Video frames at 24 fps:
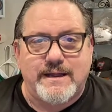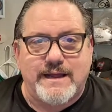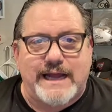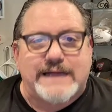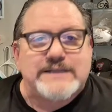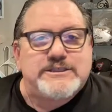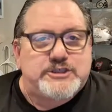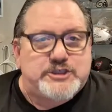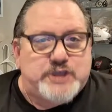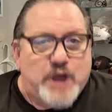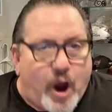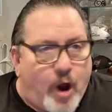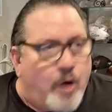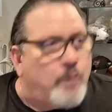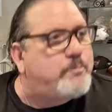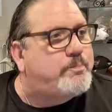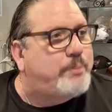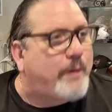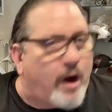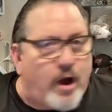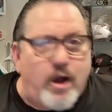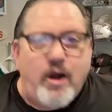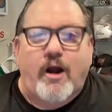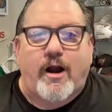and Joe
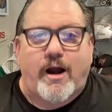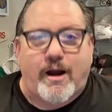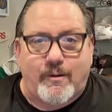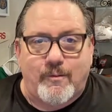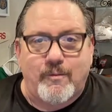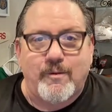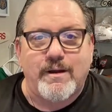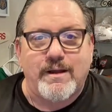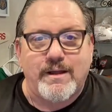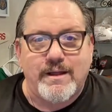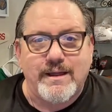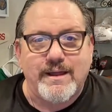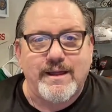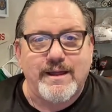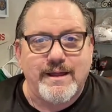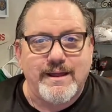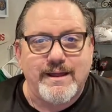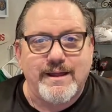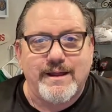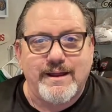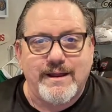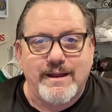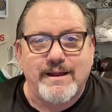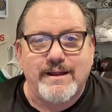Burrow.
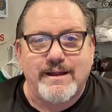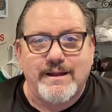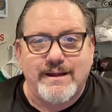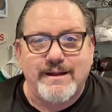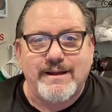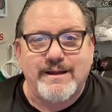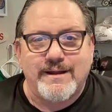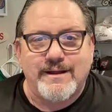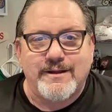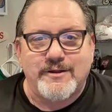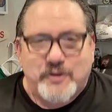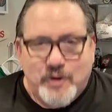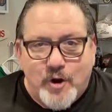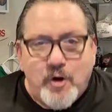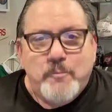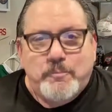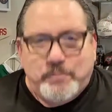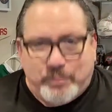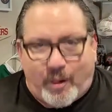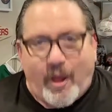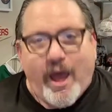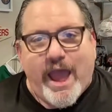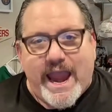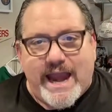You
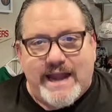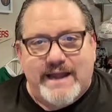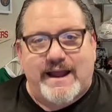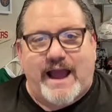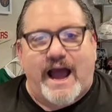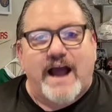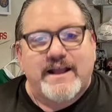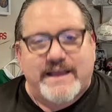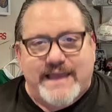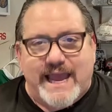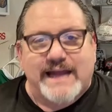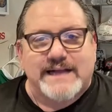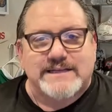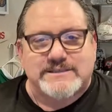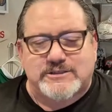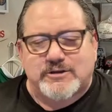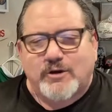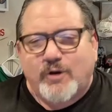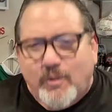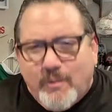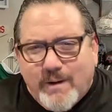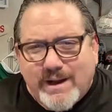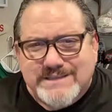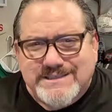played against
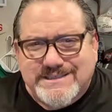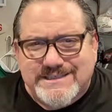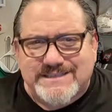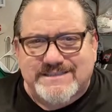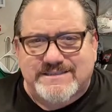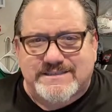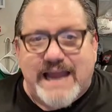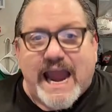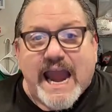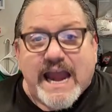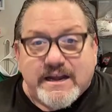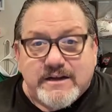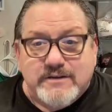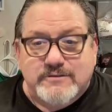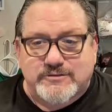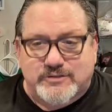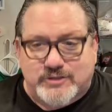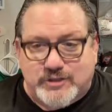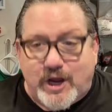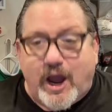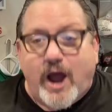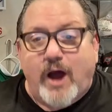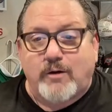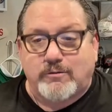who was it? Daniel
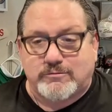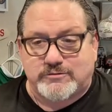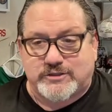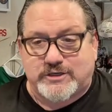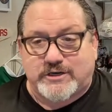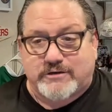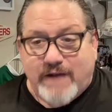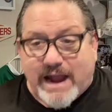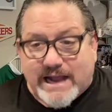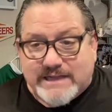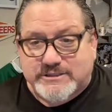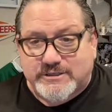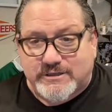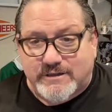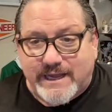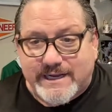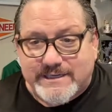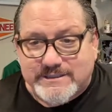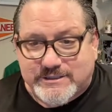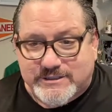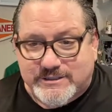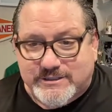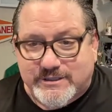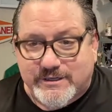Jones.
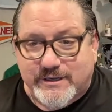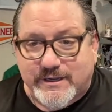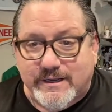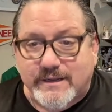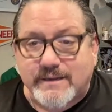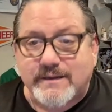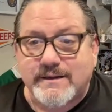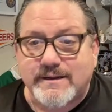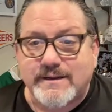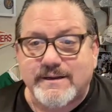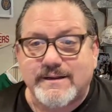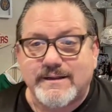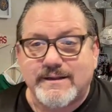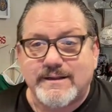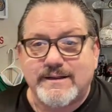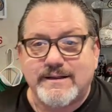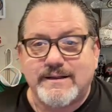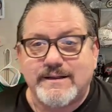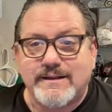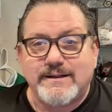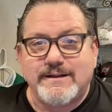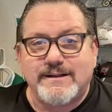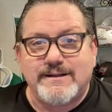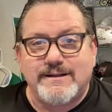Congratulations to you.
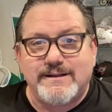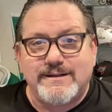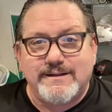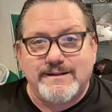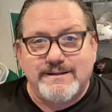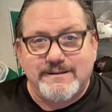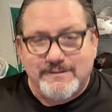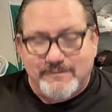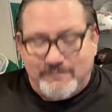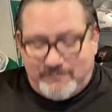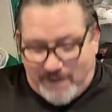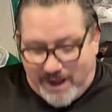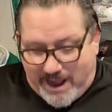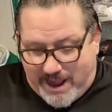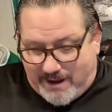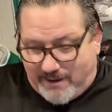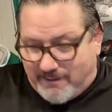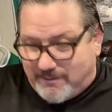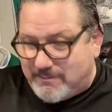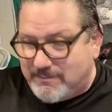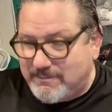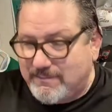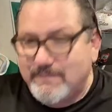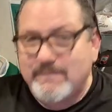
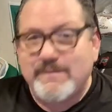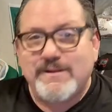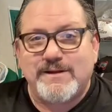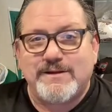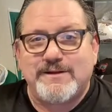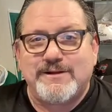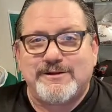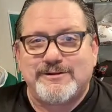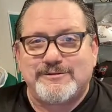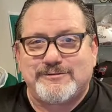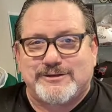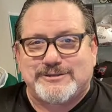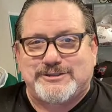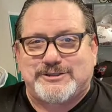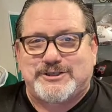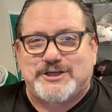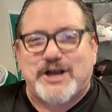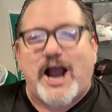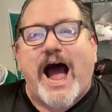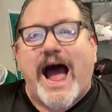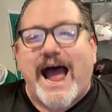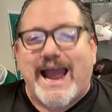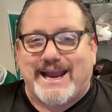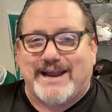Wow. The
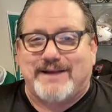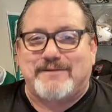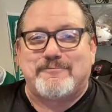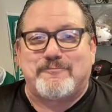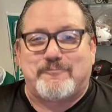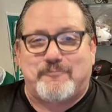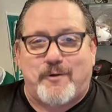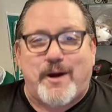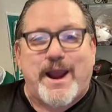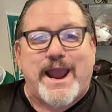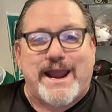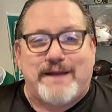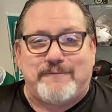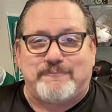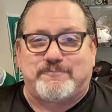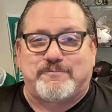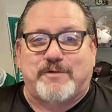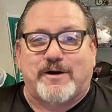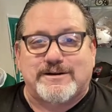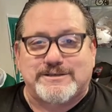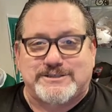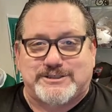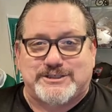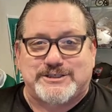Giant win
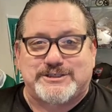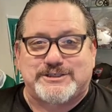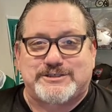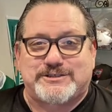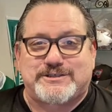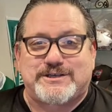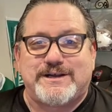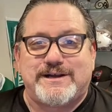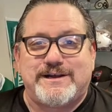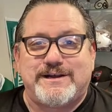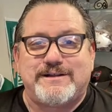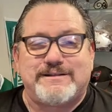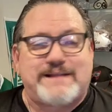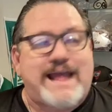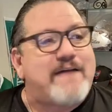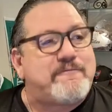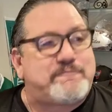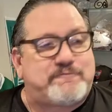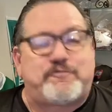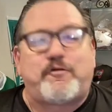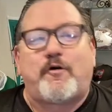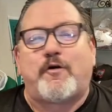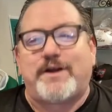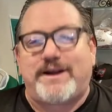versus
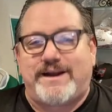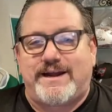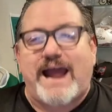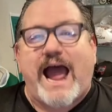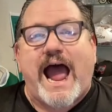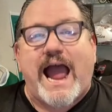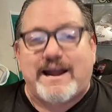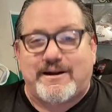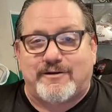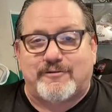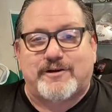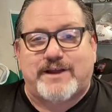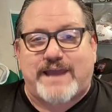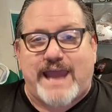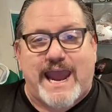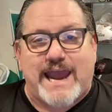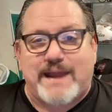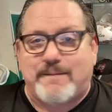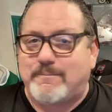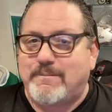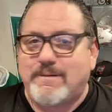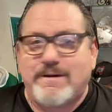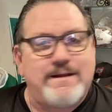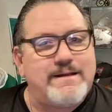that 49er
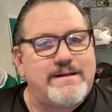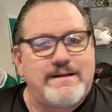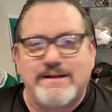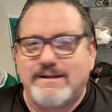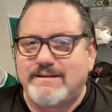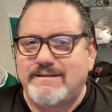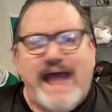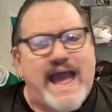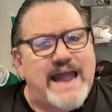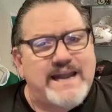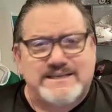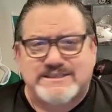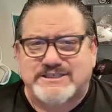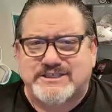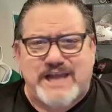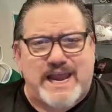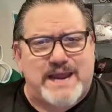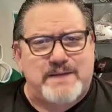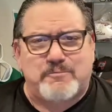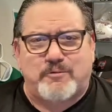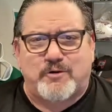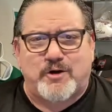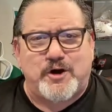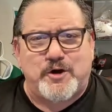game. Not in the
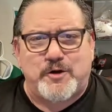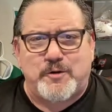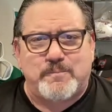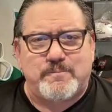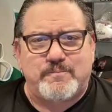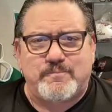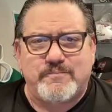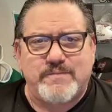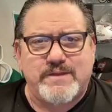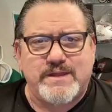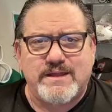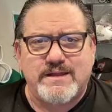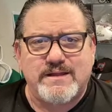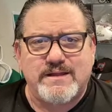same room.